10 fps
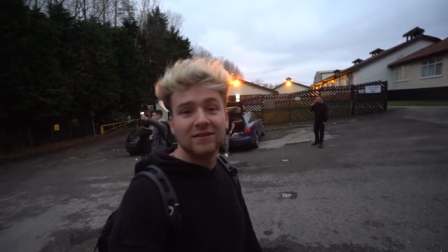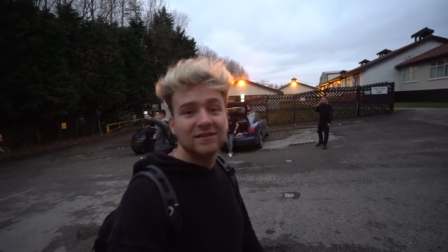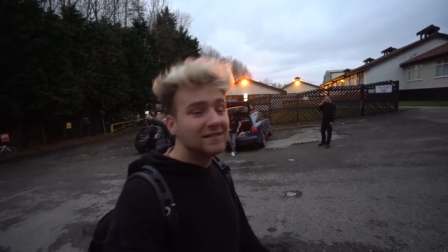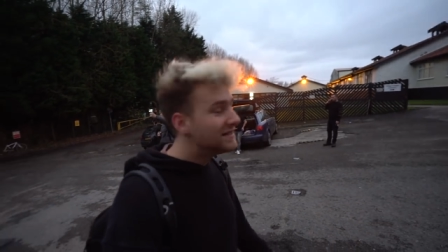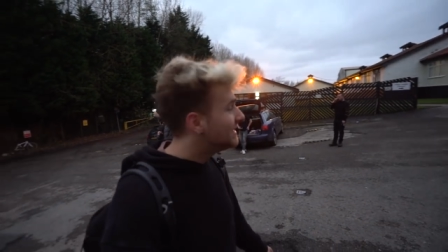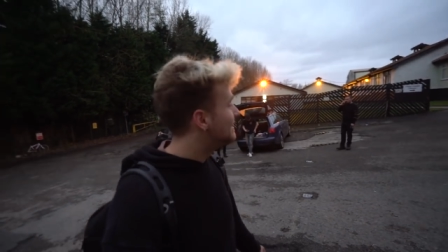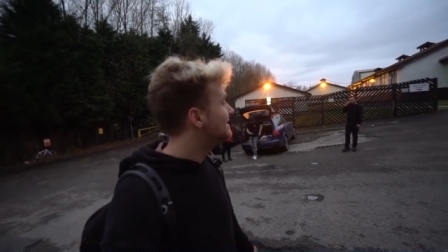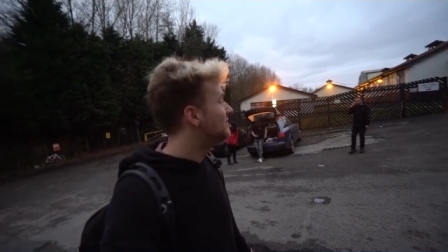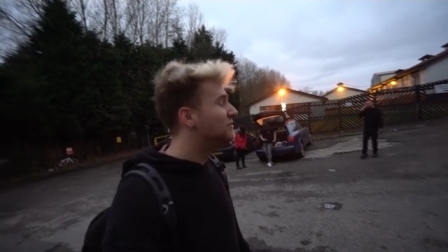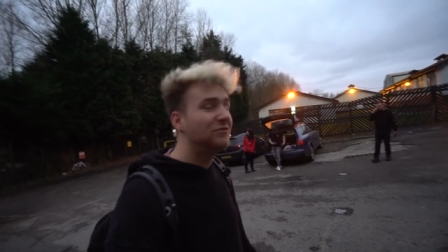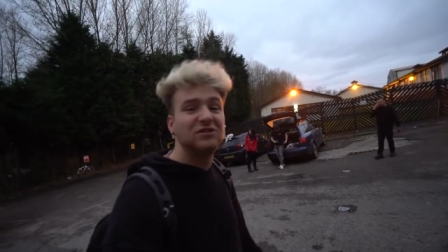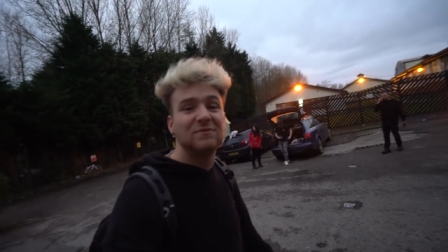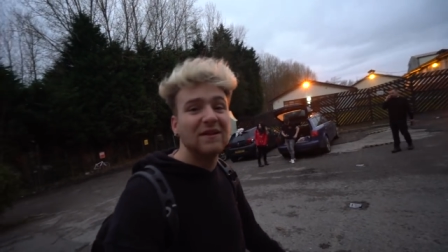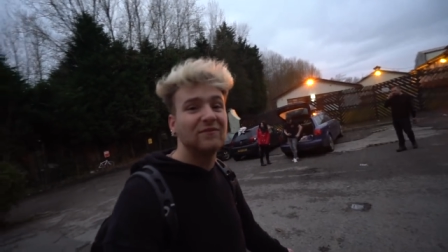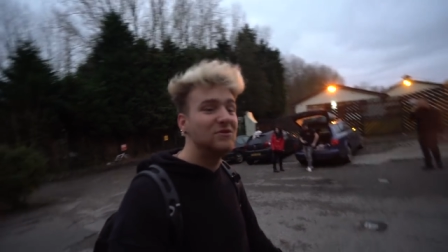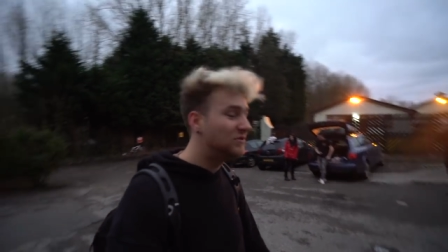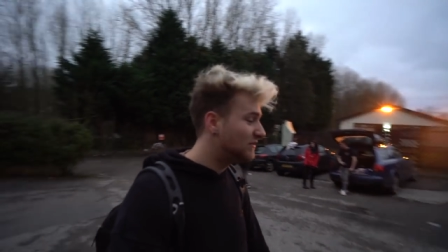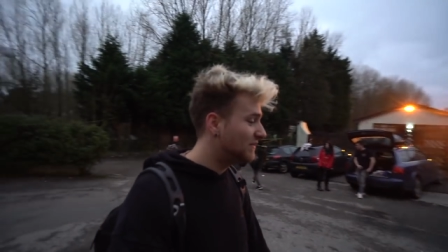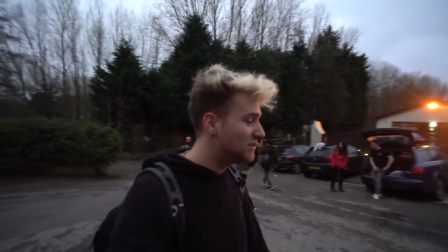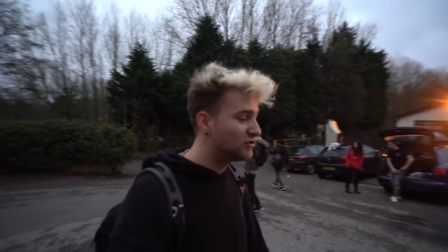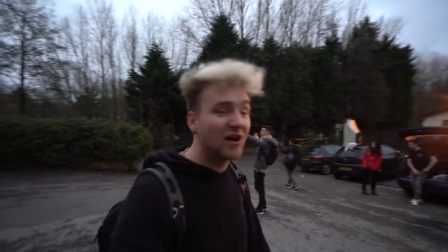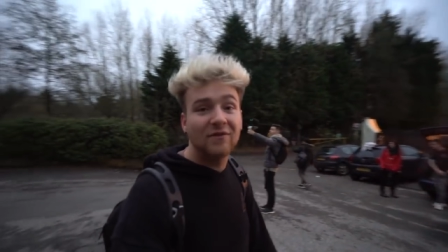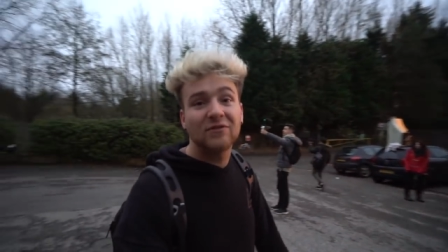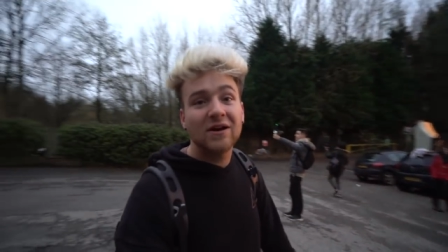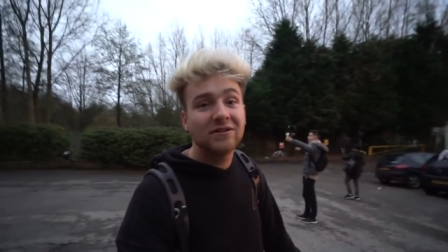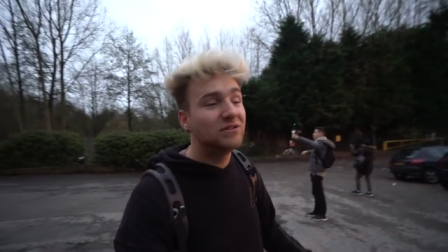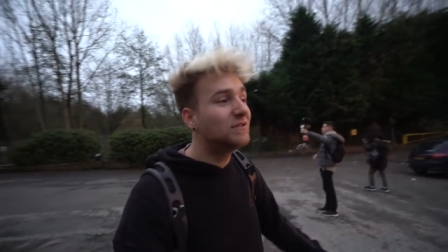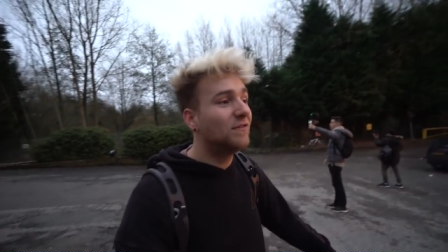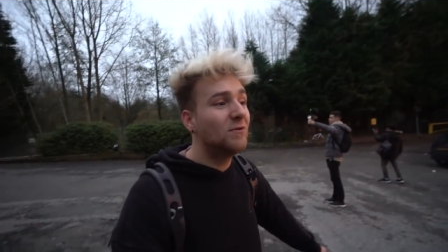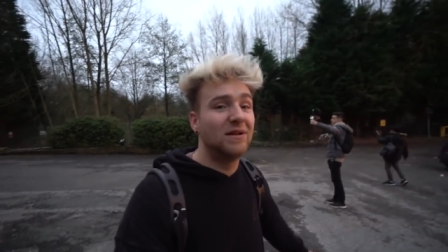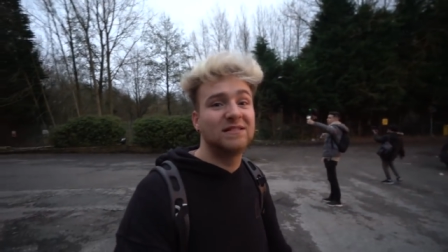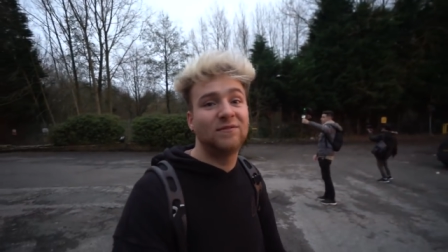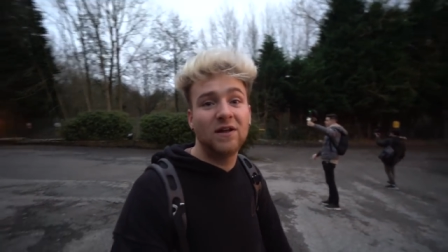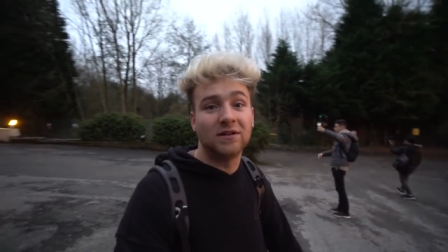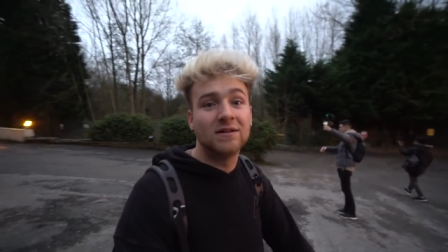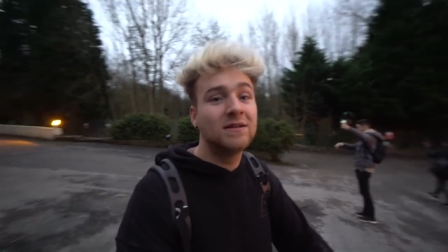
This is it. This is how we do. We're just making YouTube videos, traveling around, and just filming. It's fun.